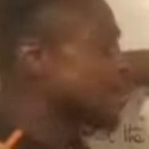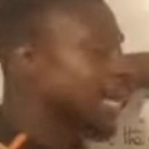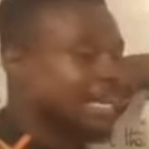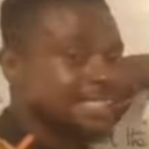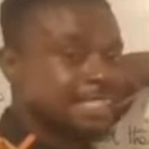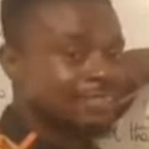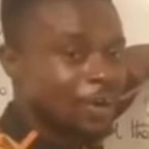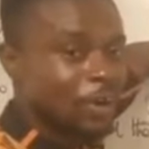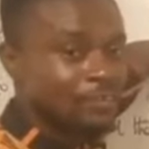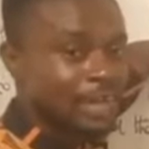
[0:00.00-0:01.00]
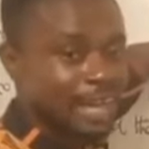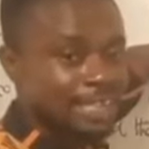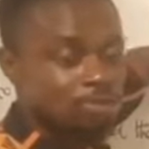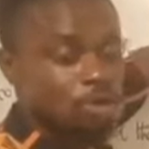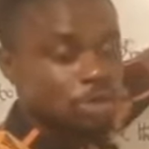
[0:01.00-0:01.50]
x, the value of
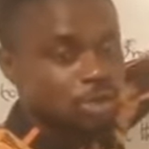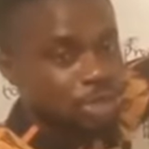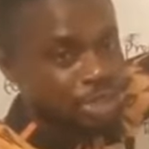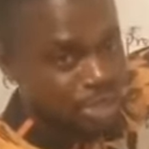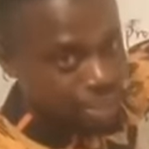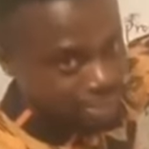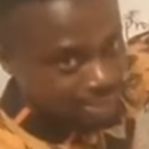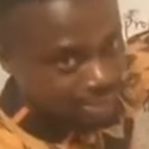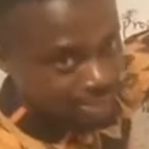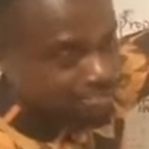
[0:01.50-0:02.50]
x will also increase.